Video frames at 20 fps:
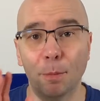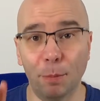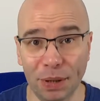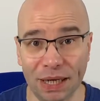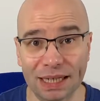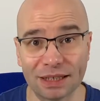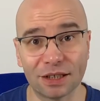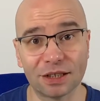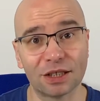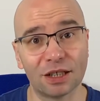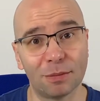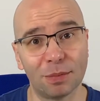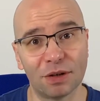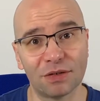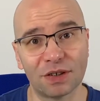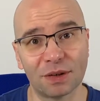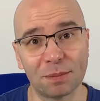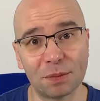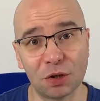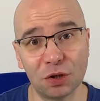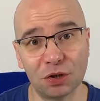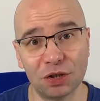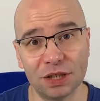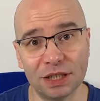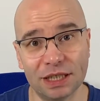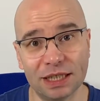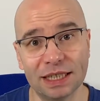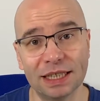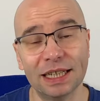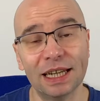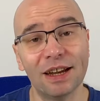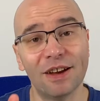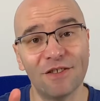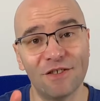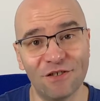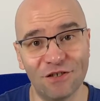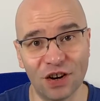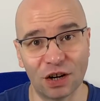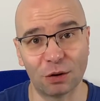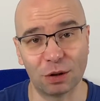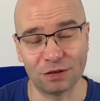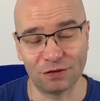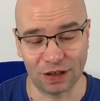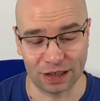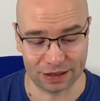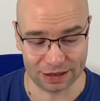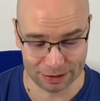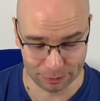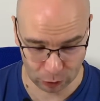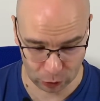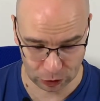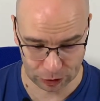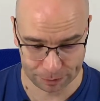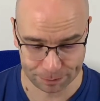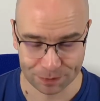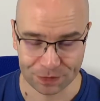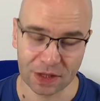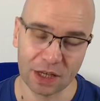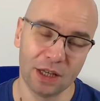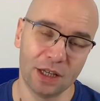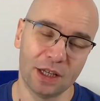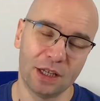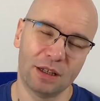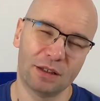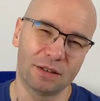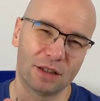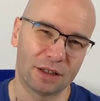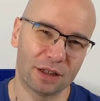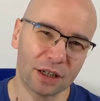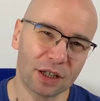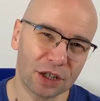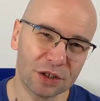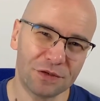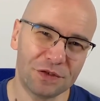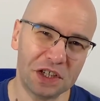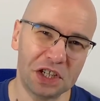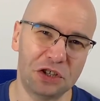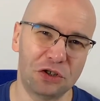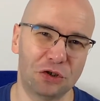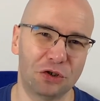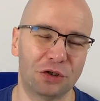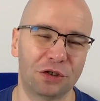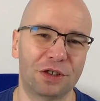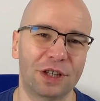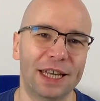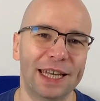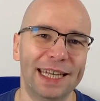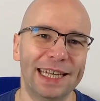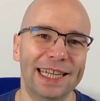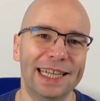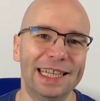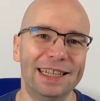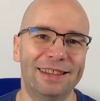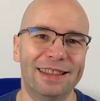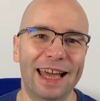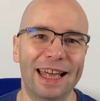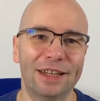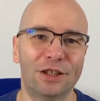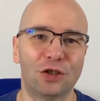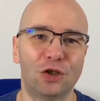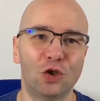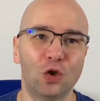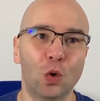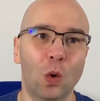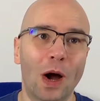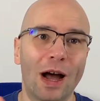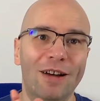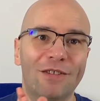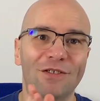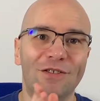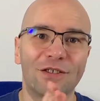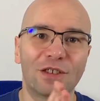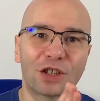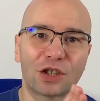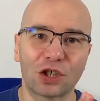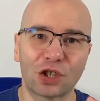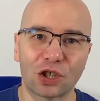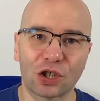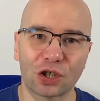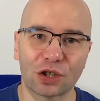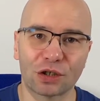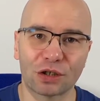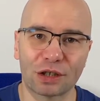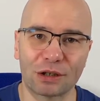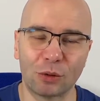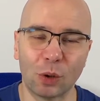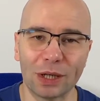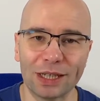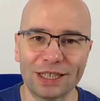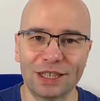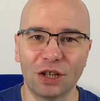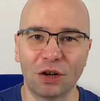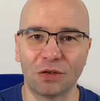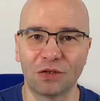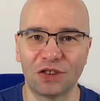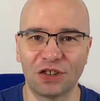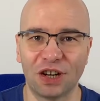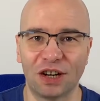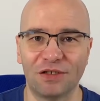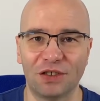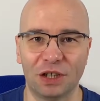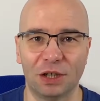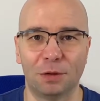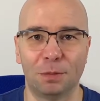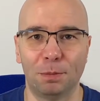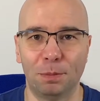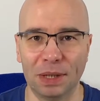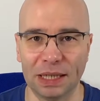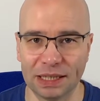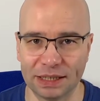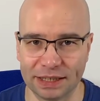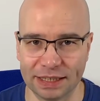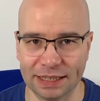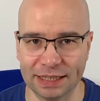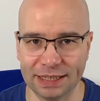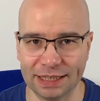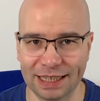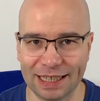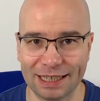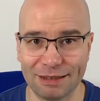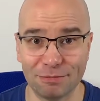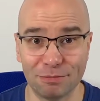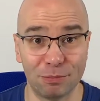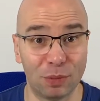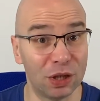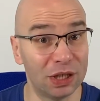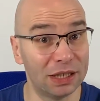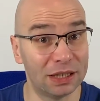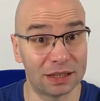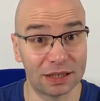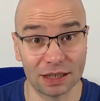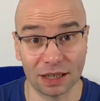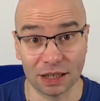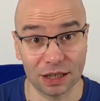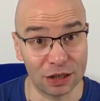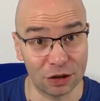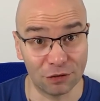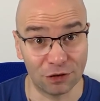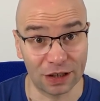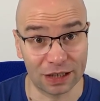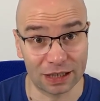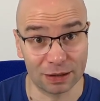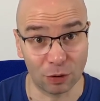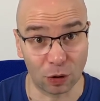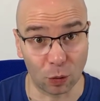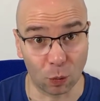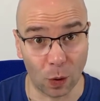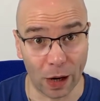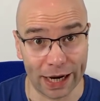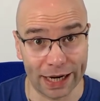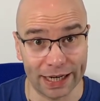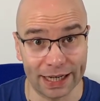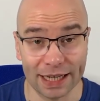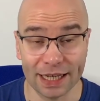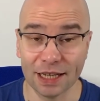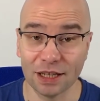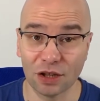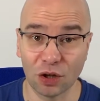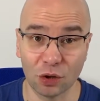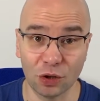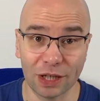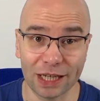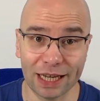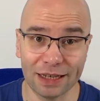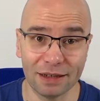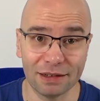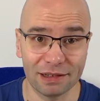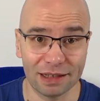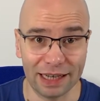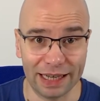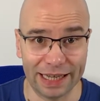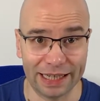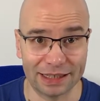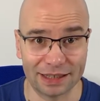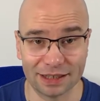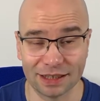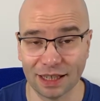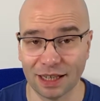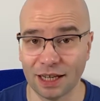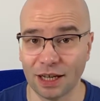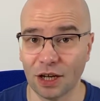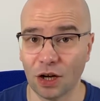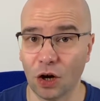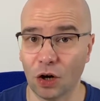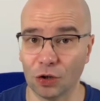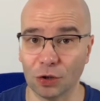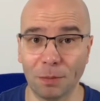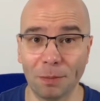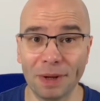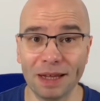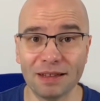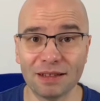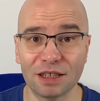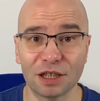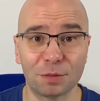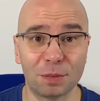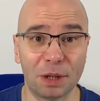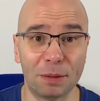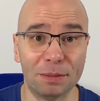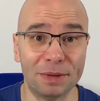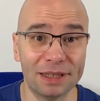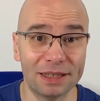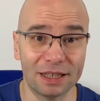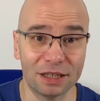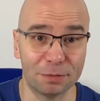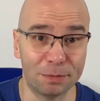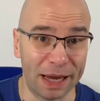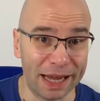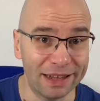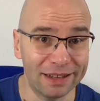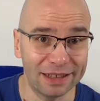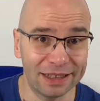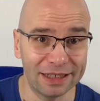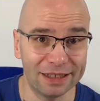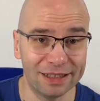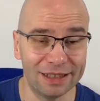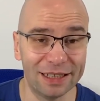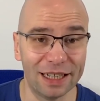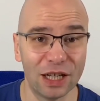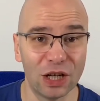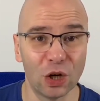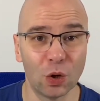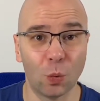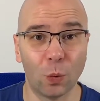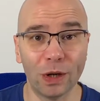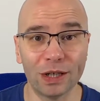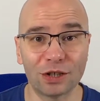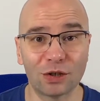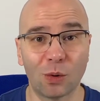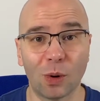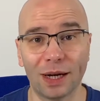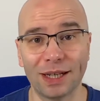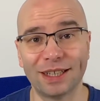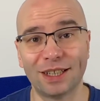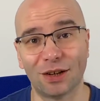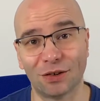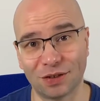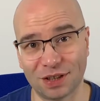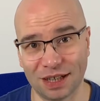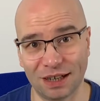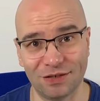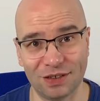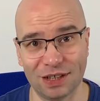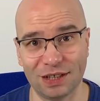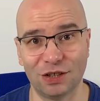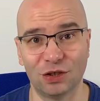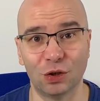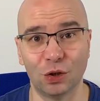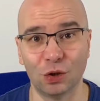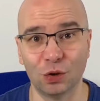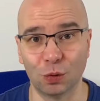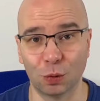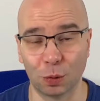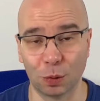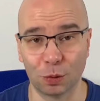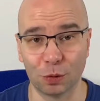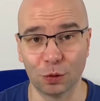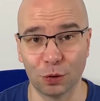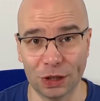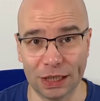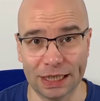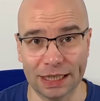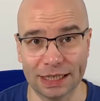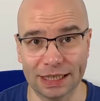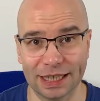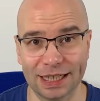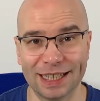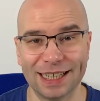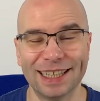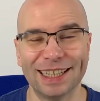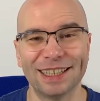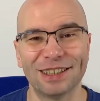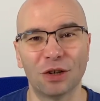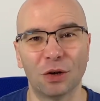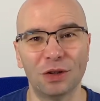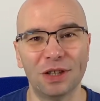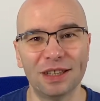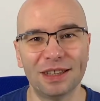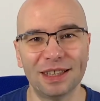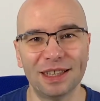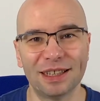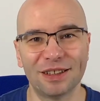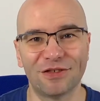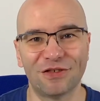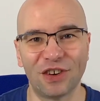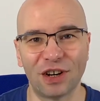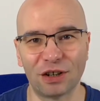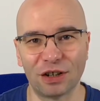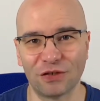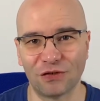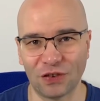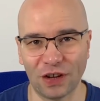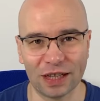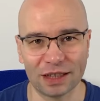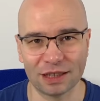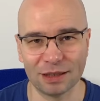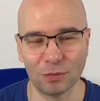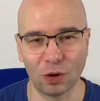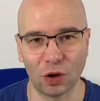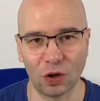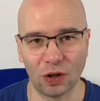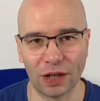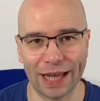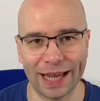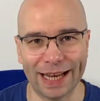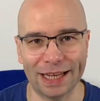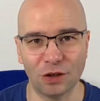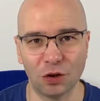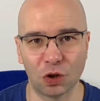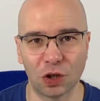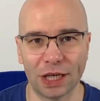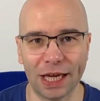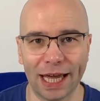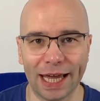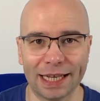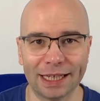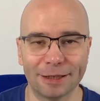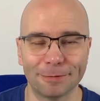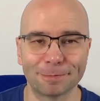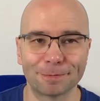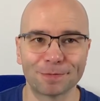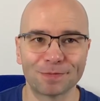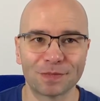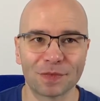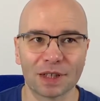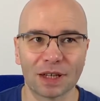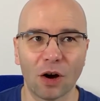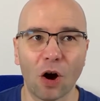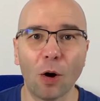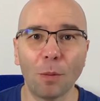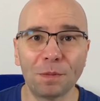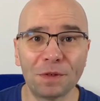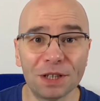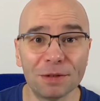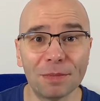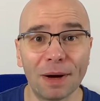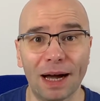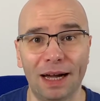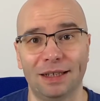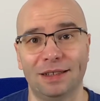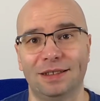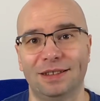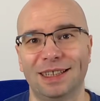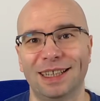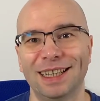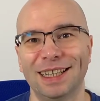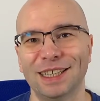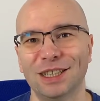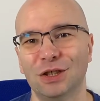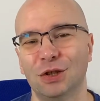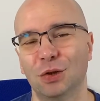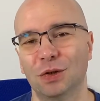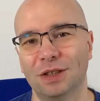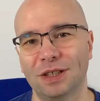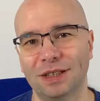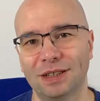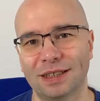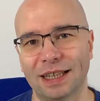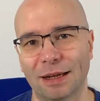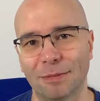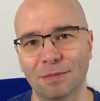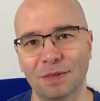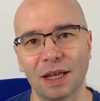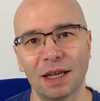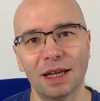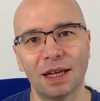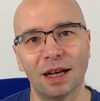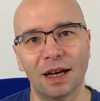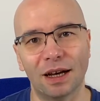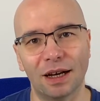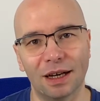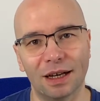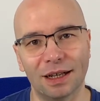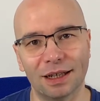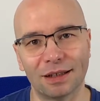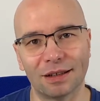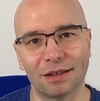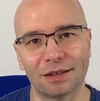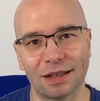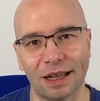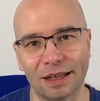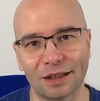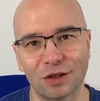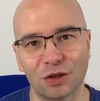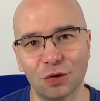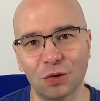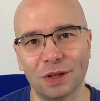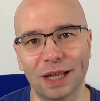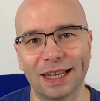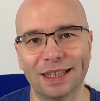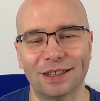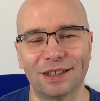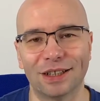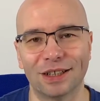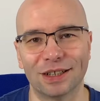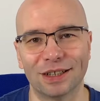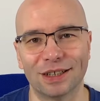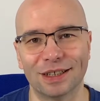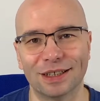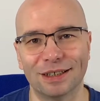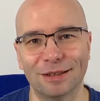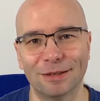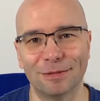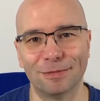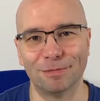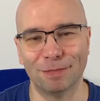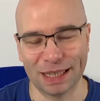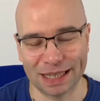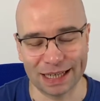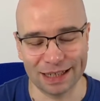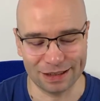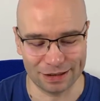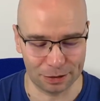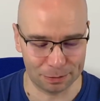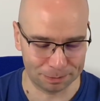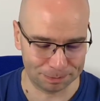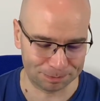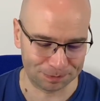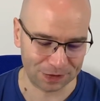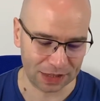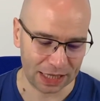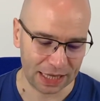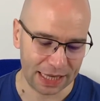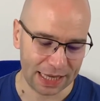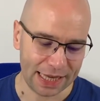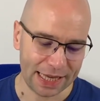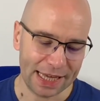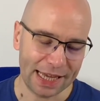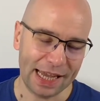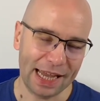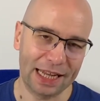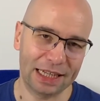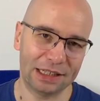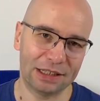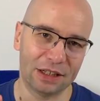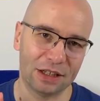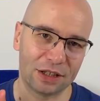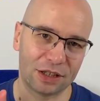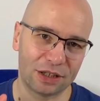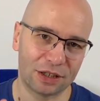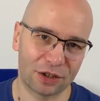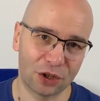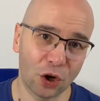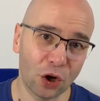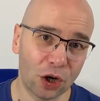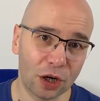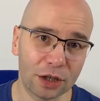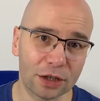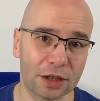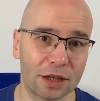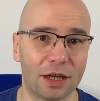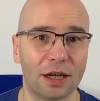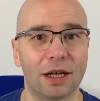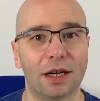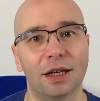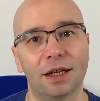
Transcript: built on top of MQTT very flexible. The second feature is that you have quality of service built in, but it's in a flexible way. So you can select on a message per message basis which quality of service you need. So this is very flexible and you can optimize your system thanks to that mechanism. And the third